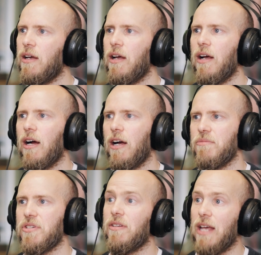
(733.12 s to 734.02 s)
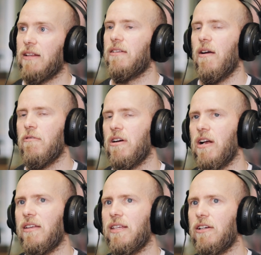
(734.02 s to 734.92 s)
Mm. Um, so that uh,
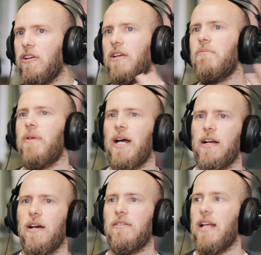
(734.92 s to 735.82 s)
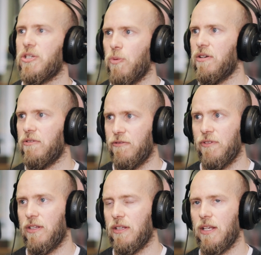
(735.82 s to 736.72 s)
I think looking back, that's one of
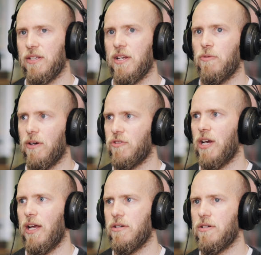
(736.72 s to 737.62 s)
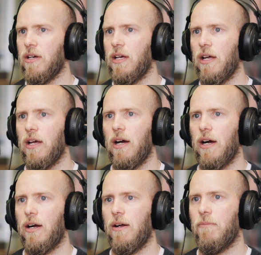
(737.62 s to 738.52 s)
the things I would have changed.
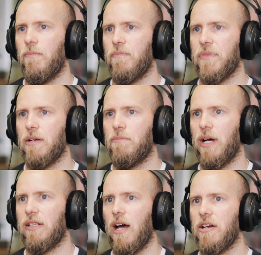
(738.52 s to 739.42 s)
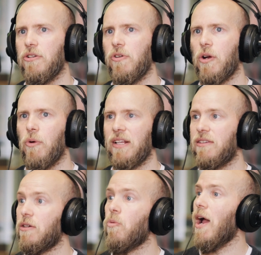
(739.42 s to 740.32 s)
Um, but I don't
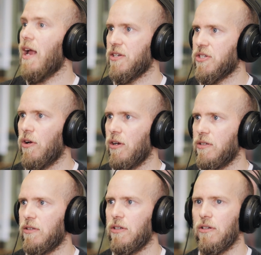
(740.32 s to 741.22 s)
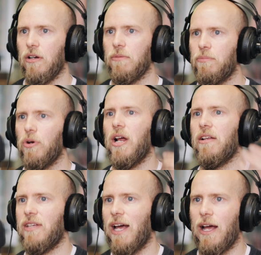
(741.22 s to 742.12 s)
regret the way I started. You know, put
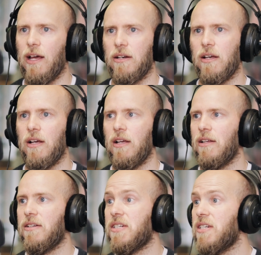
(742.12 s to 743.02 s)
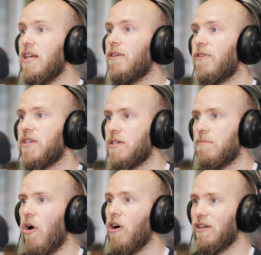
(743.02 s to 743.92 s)
out the ad, see if there's a
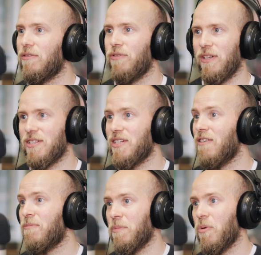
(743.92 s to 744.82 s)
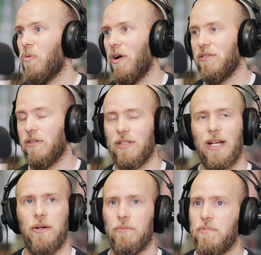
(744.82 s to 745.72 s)
market fit, see if people want it,
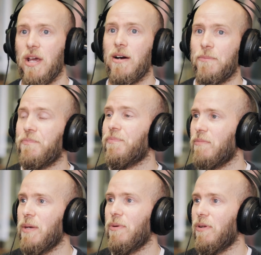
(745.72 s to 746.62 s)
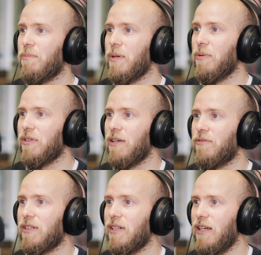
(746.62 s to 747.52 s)
and yeah, people people
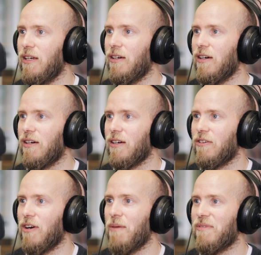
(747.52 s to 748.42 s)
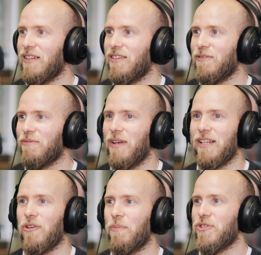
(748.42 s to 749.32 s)
definitely uh, grabbed at the
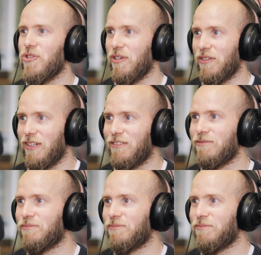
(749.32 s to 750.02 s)
at the opportunity.